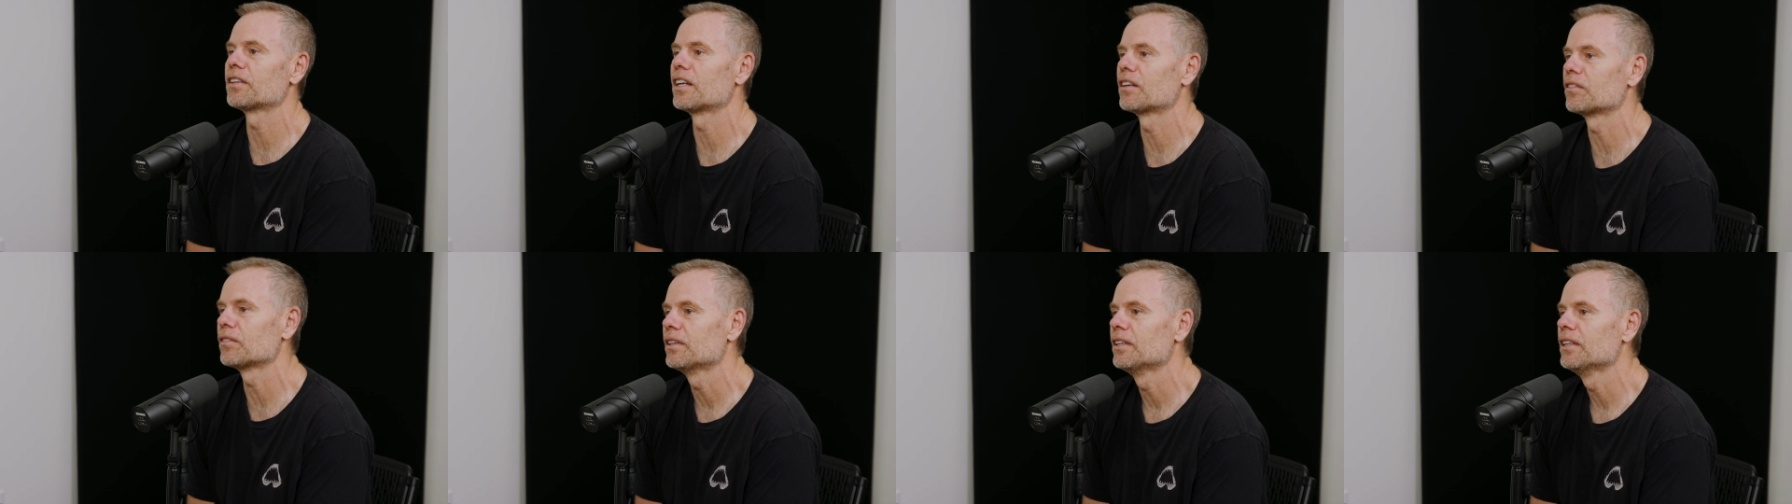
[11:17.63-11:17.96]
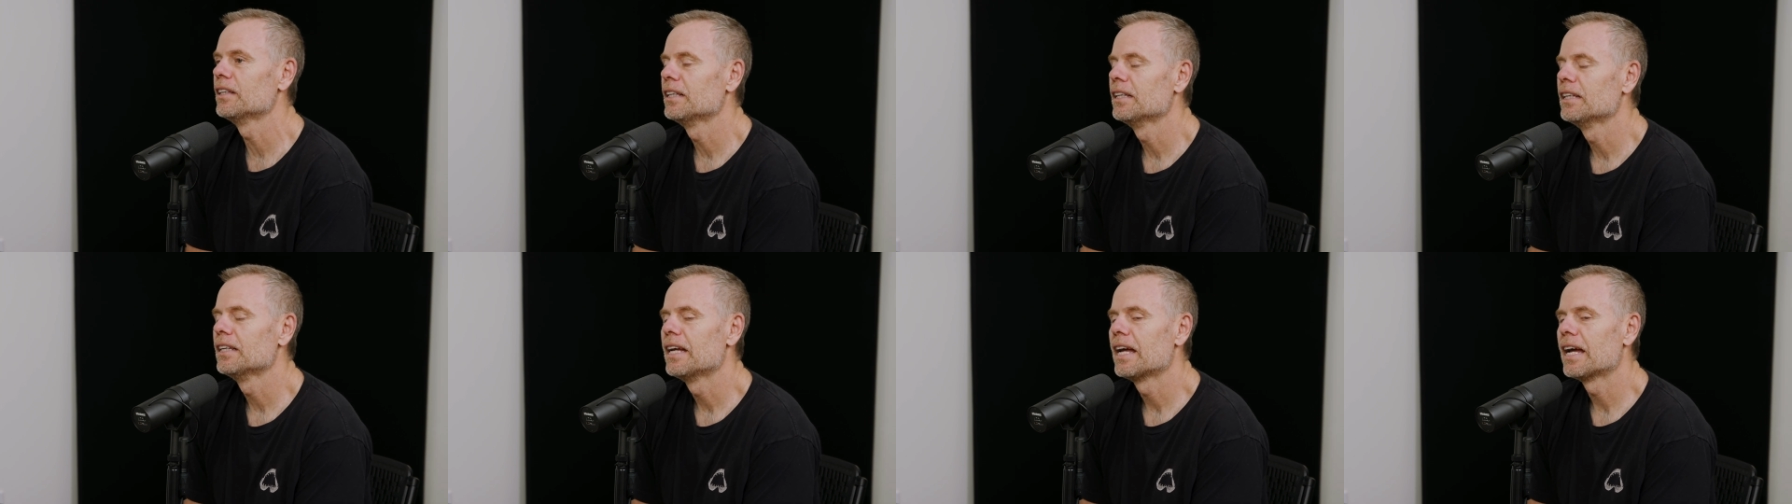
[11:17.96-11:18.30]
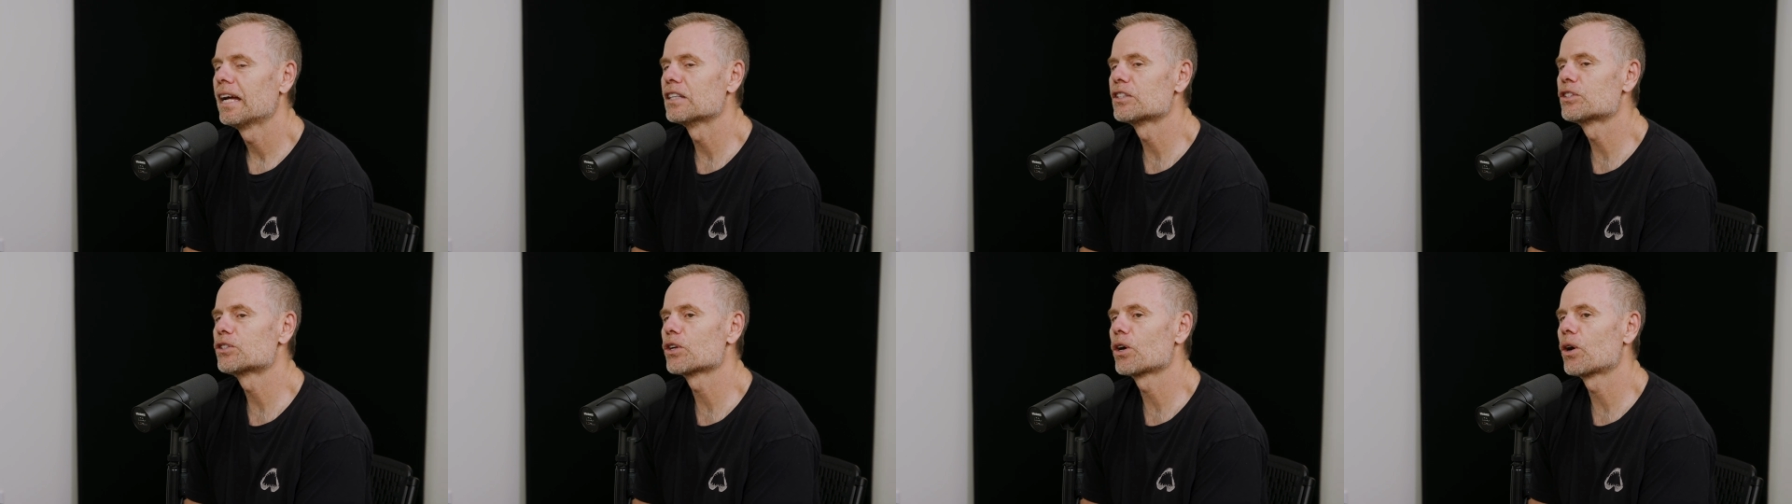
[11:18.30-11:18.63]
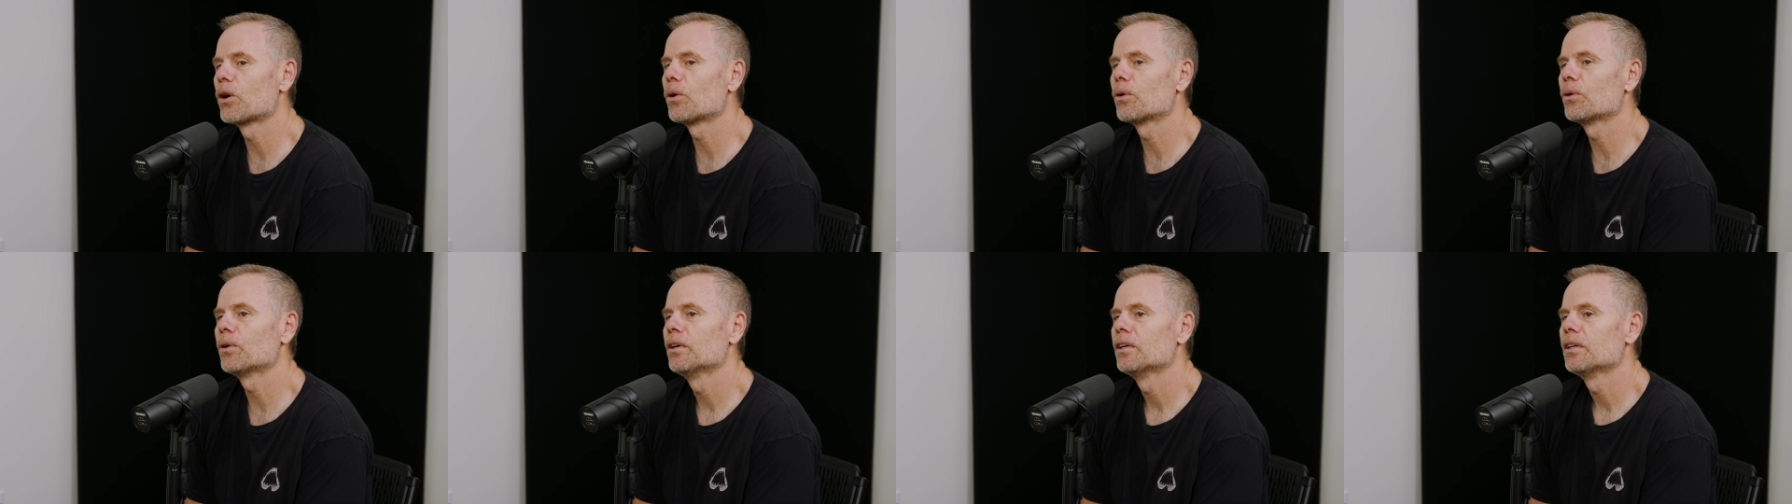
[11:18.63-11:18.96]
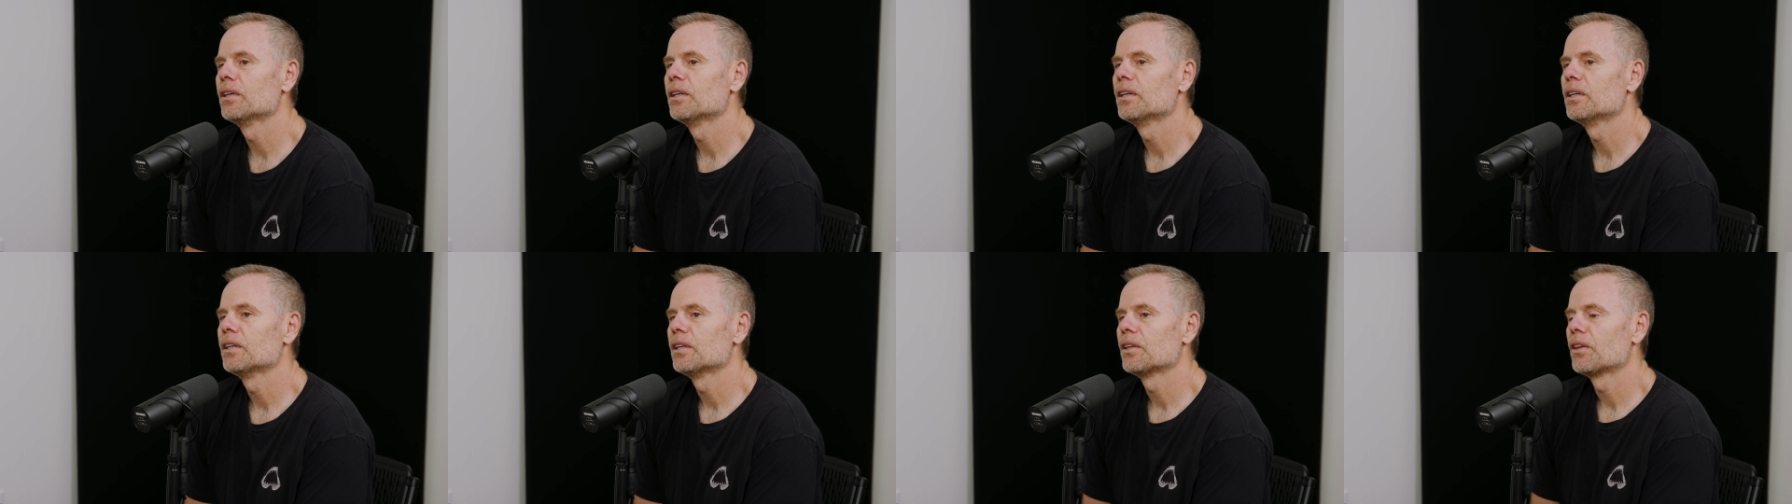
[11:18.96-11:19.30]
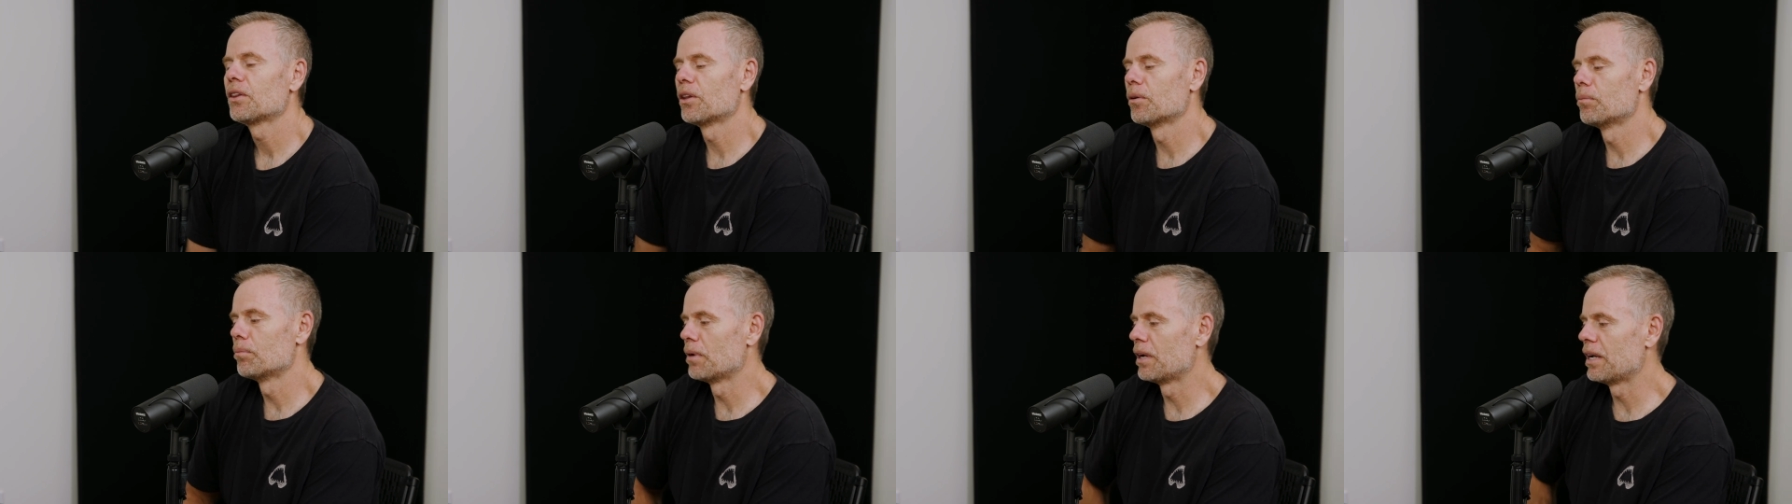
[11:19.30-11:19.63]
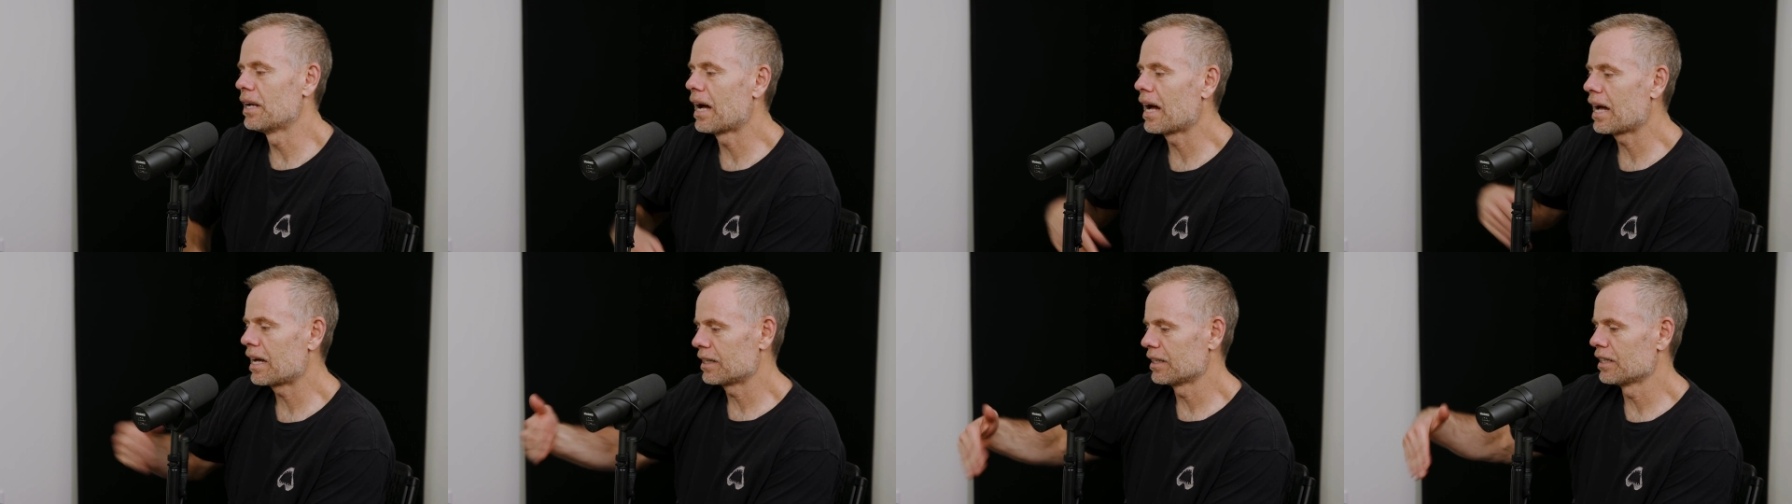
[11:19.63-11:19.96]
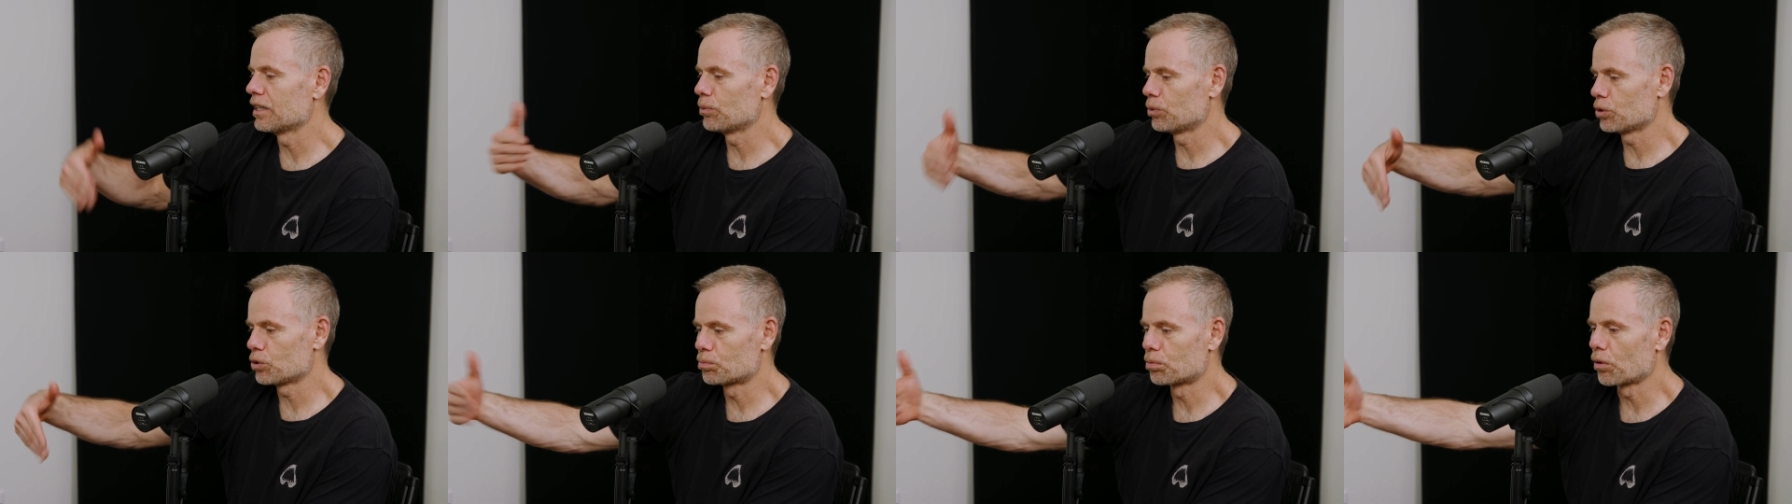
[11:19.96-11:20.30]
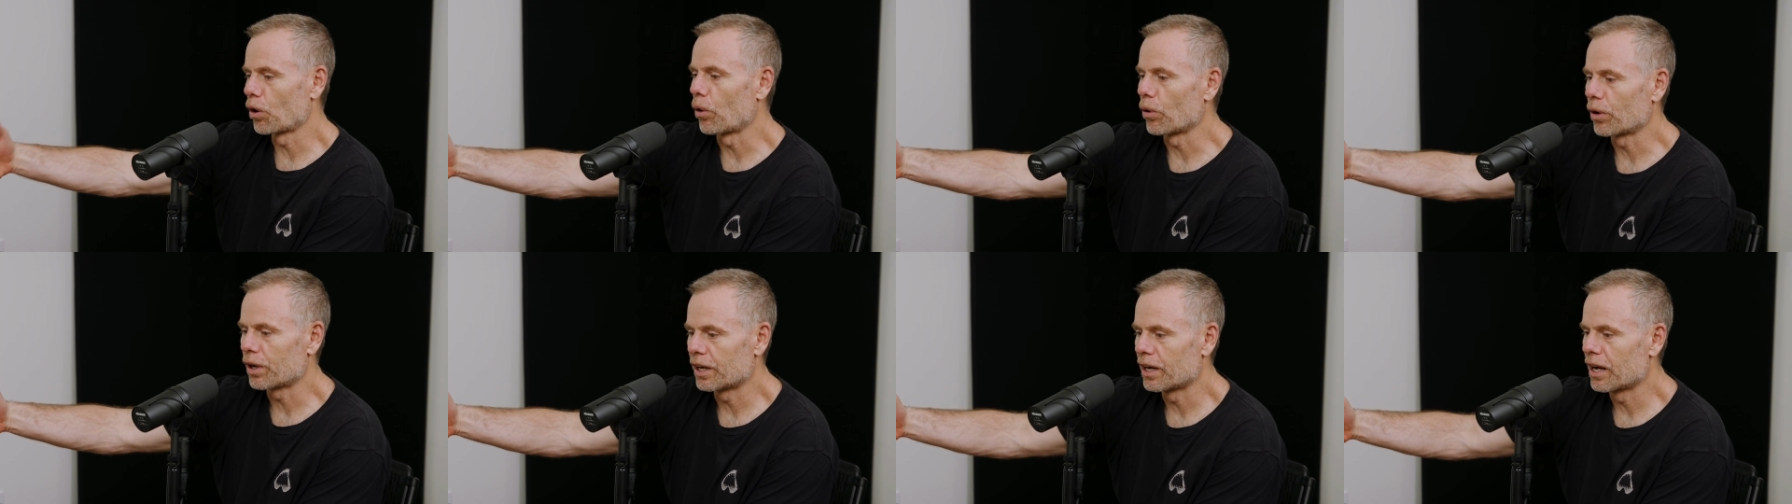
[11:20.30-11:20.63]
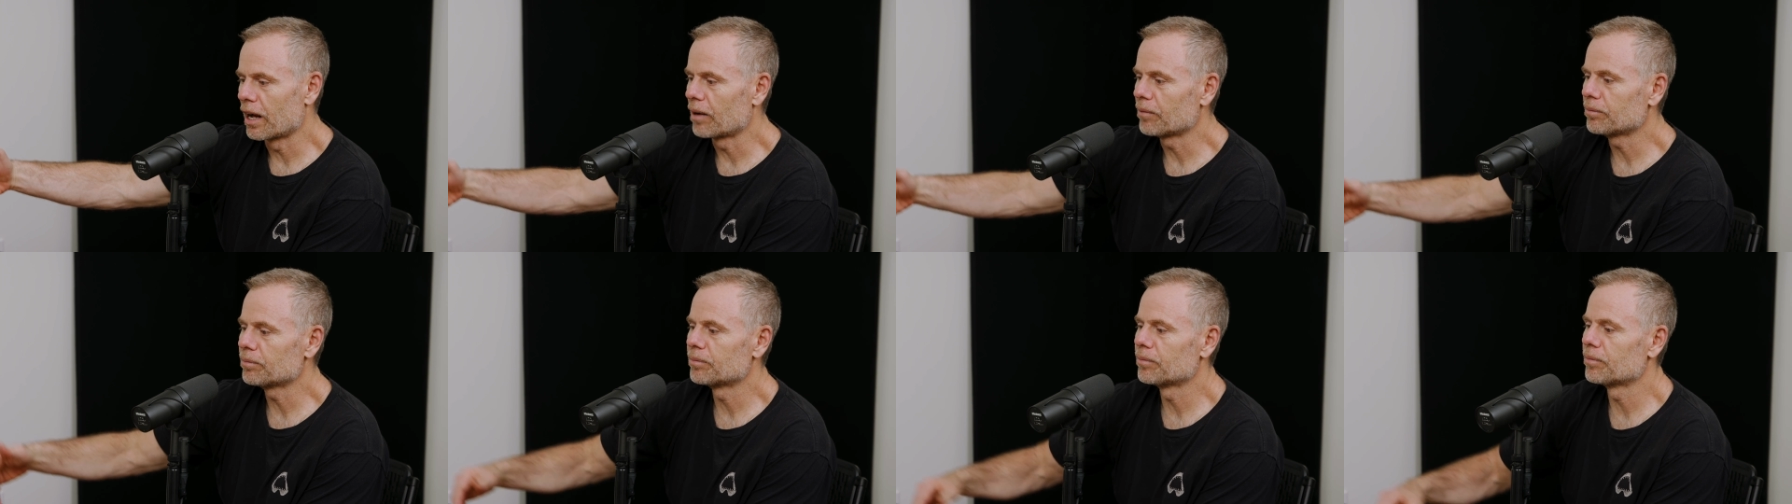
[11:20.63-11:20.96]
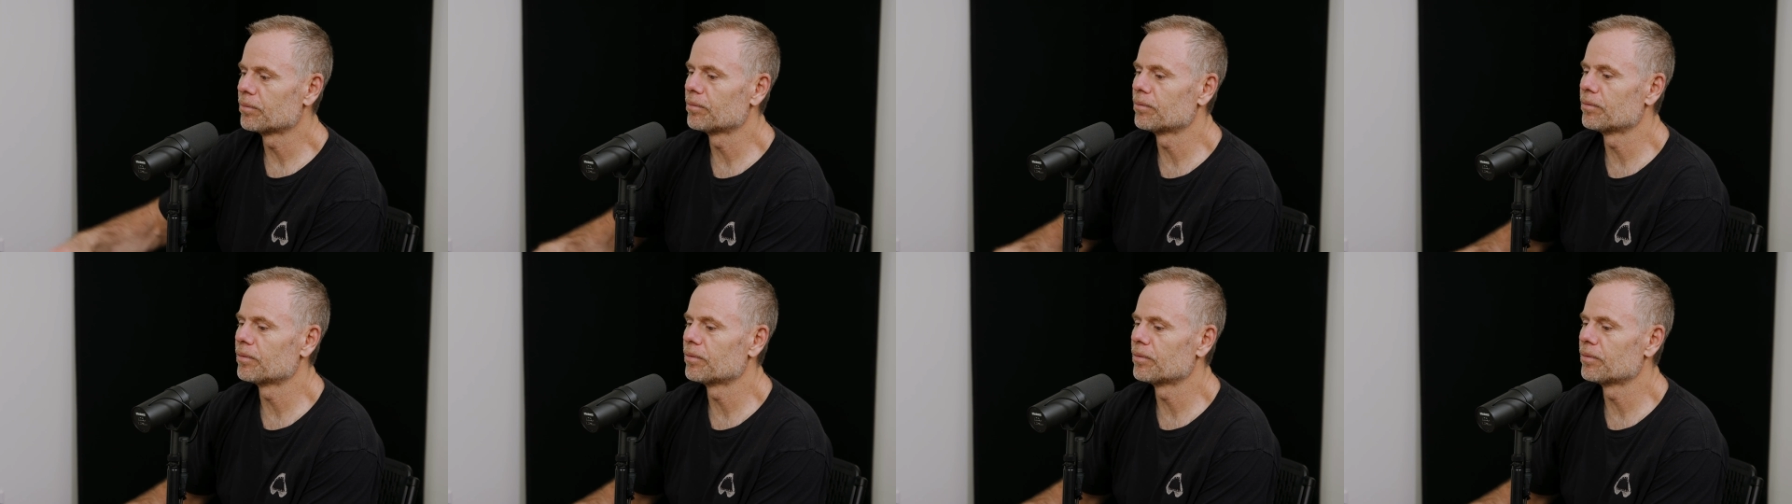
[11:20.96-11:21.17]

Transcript: And so the monotony was broken up.